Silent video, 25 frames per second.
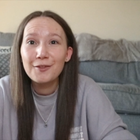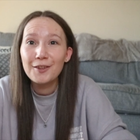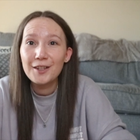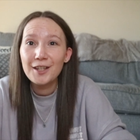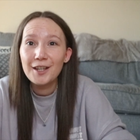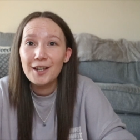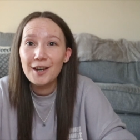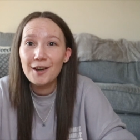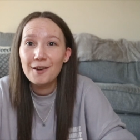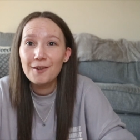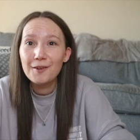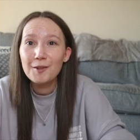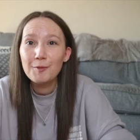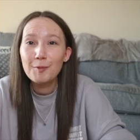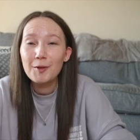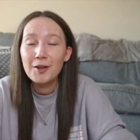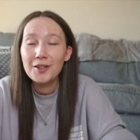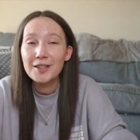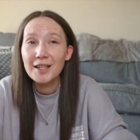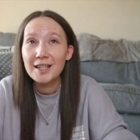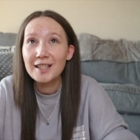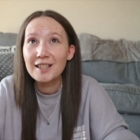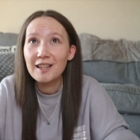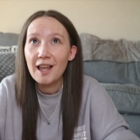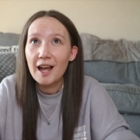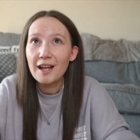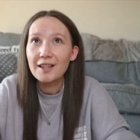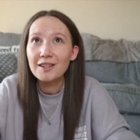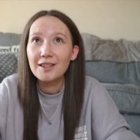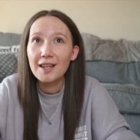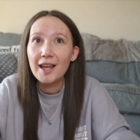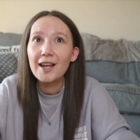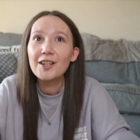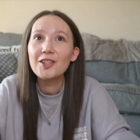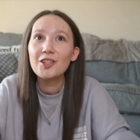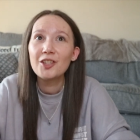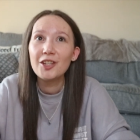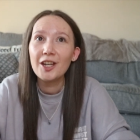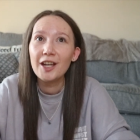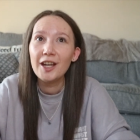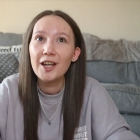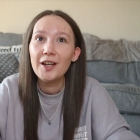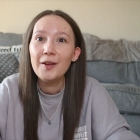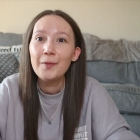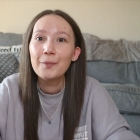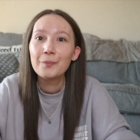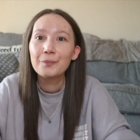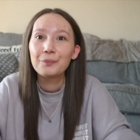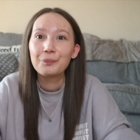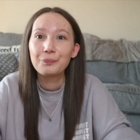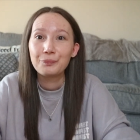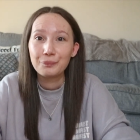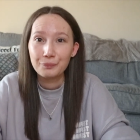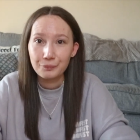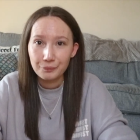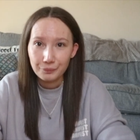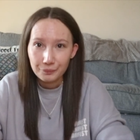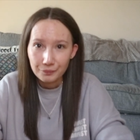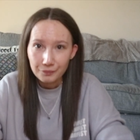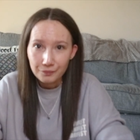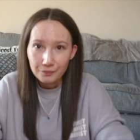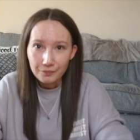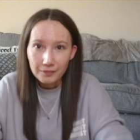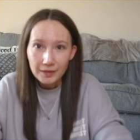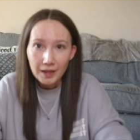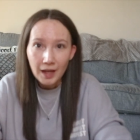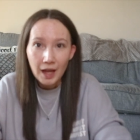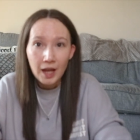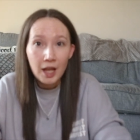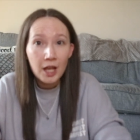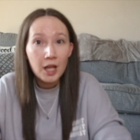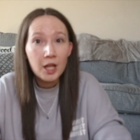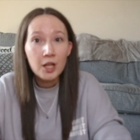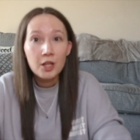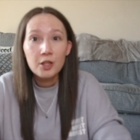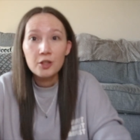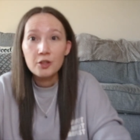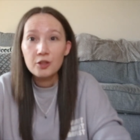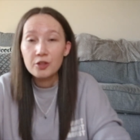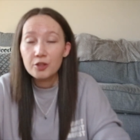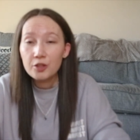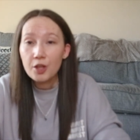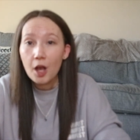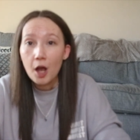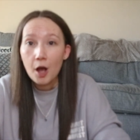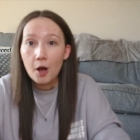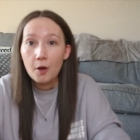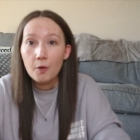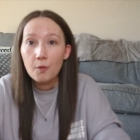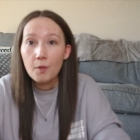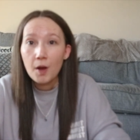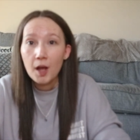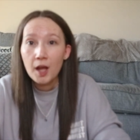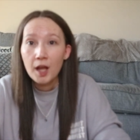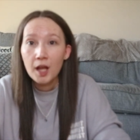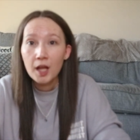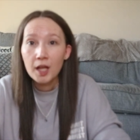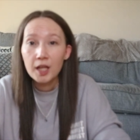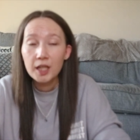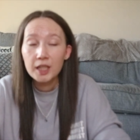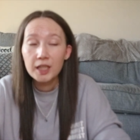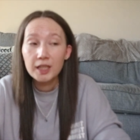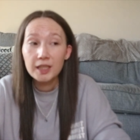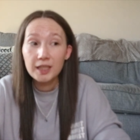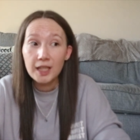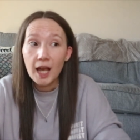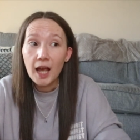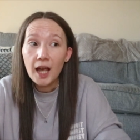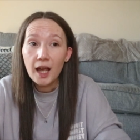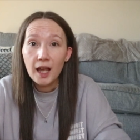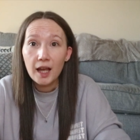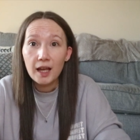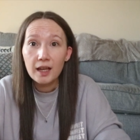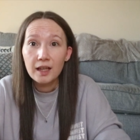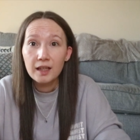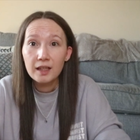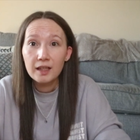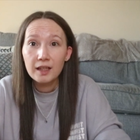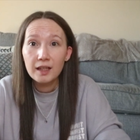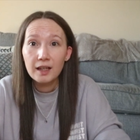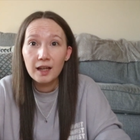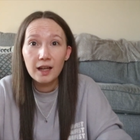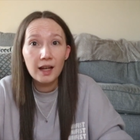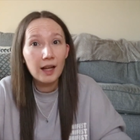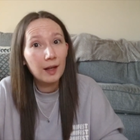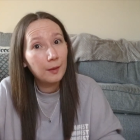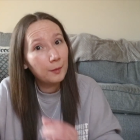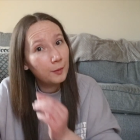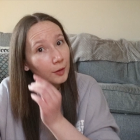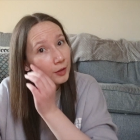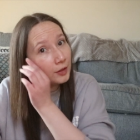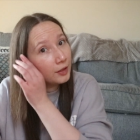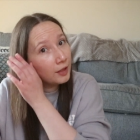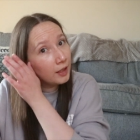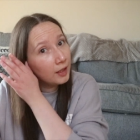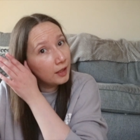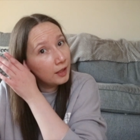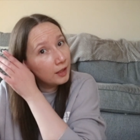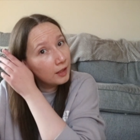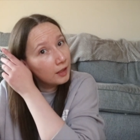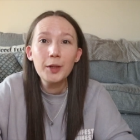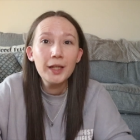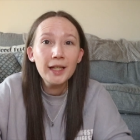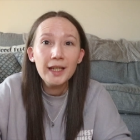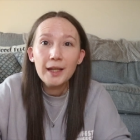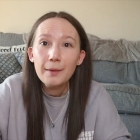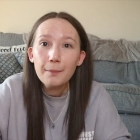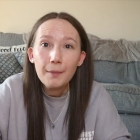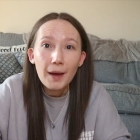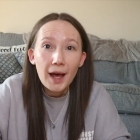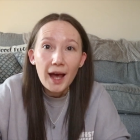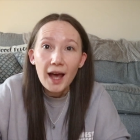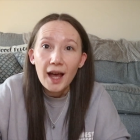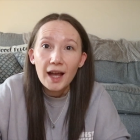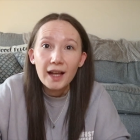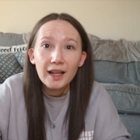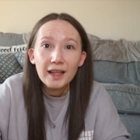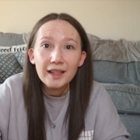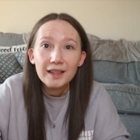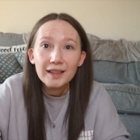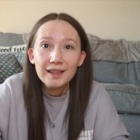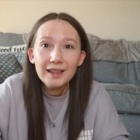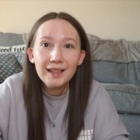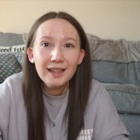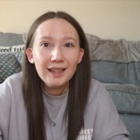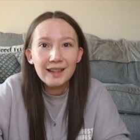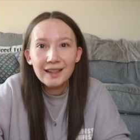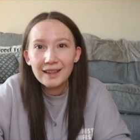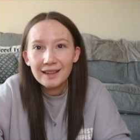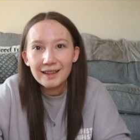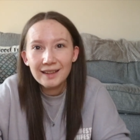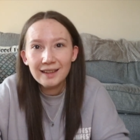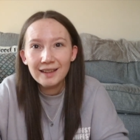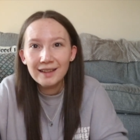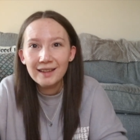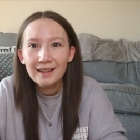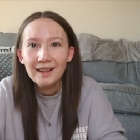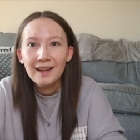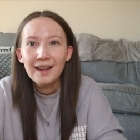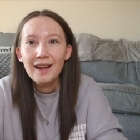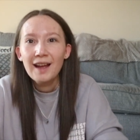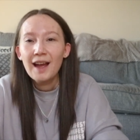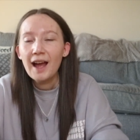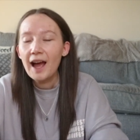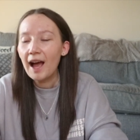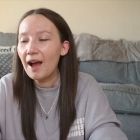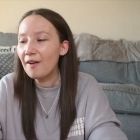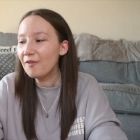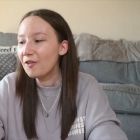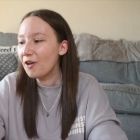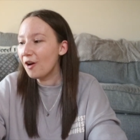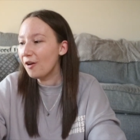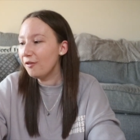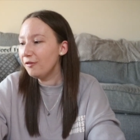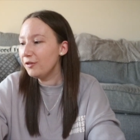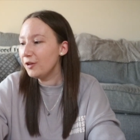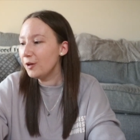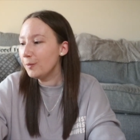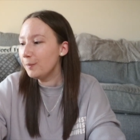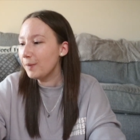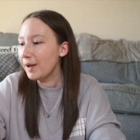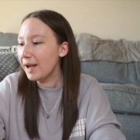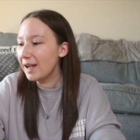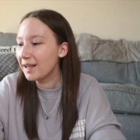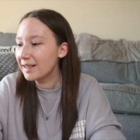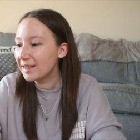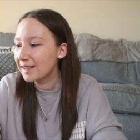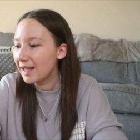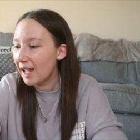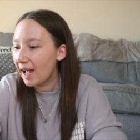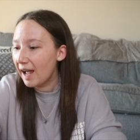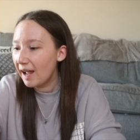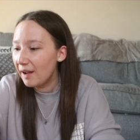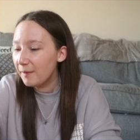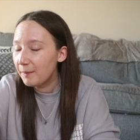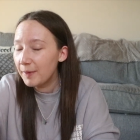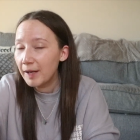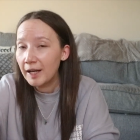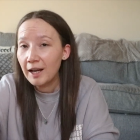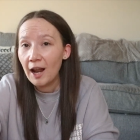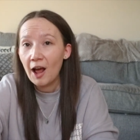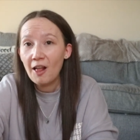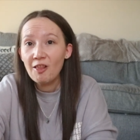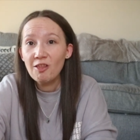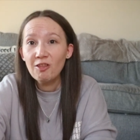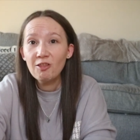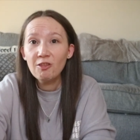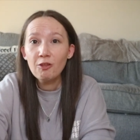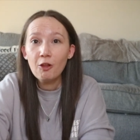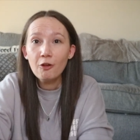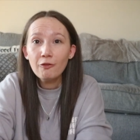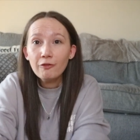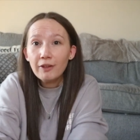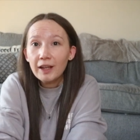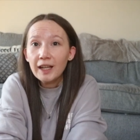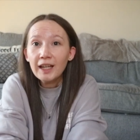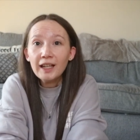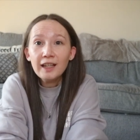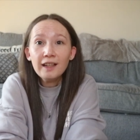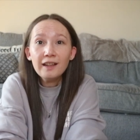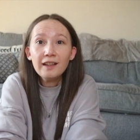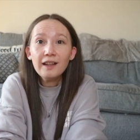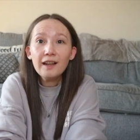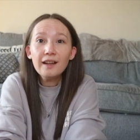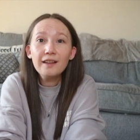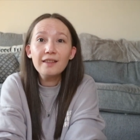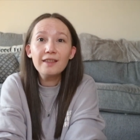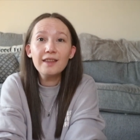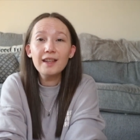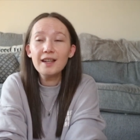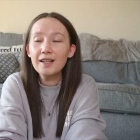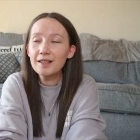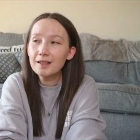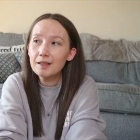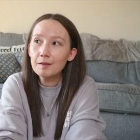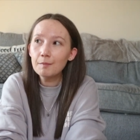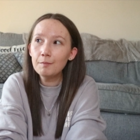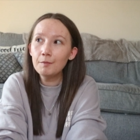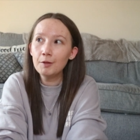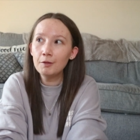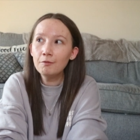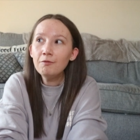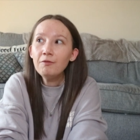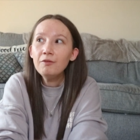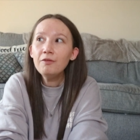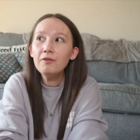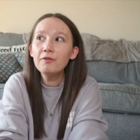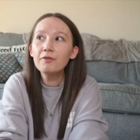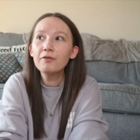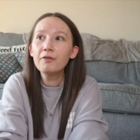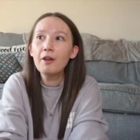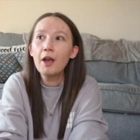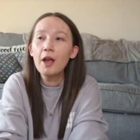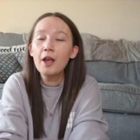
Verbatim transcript: videos because I slacked last year. So yeah, I'm gonna bring it back. I've got a few bits that I've been loving this month,